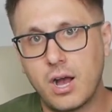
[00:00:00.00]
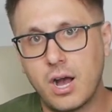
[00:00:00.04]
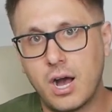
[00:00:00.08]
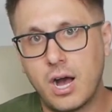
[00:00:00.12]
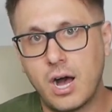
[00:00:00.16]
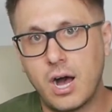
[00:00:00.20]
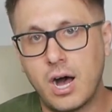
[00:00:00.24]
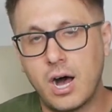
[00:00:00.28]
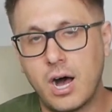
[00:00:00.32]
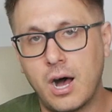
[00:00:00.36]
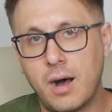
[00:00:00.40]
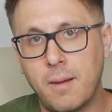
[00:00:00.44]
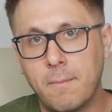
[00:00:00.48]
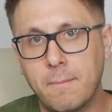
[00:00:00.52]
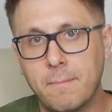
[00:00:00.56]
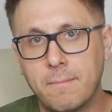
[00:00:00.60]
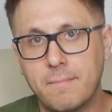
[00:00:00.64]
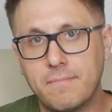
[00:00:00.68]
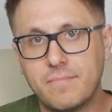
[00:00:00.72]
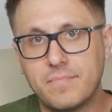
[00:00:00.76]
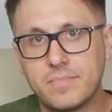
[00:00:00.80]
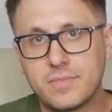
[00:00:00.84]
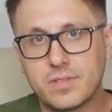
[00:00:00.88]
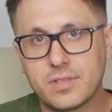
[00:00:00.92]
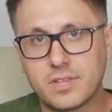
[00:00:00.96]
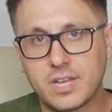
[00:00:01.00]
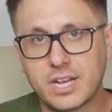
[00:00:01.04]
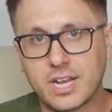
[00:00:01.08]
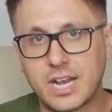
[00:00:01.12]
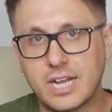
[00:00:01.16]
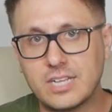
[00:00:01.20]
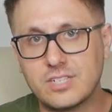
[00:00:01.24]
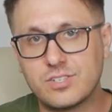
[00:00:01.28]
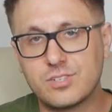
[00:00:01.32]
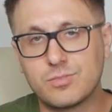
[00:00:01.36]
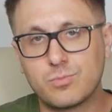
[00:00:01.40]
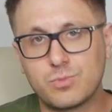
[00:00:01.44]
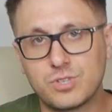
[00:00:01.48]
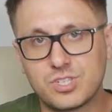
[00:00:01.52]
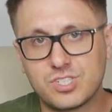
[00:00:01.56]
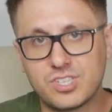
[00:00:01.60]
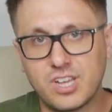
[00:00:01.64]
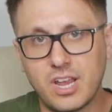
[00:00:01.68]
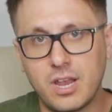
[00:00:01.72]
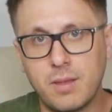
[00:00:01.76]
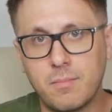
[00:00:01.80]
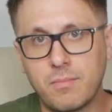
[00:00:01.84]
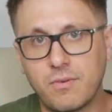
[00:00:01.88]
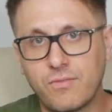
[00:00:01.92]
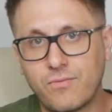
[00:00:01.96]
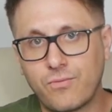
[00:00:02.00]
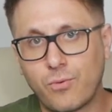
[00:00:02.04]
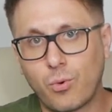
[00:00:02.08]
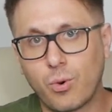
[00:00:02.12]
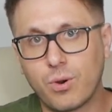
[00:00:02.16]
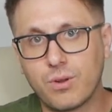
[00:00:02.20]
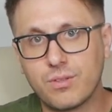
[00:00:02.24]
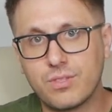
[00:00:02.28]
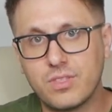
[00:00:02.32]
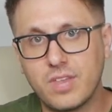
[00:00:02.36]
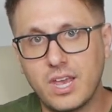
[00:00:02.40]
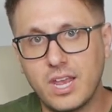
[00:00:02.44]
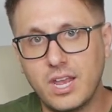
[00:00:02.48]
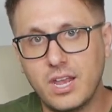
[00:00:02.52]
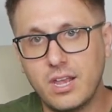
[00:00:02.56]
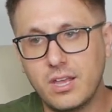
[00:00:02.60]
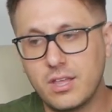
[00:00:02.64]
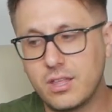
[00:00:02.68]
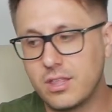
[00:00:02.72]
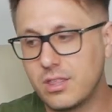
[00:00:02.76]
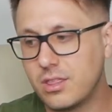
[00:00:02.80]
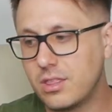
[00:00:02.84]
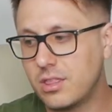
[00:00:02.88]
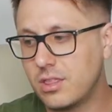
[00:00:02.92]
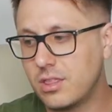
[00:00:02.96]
like I was saying before, they're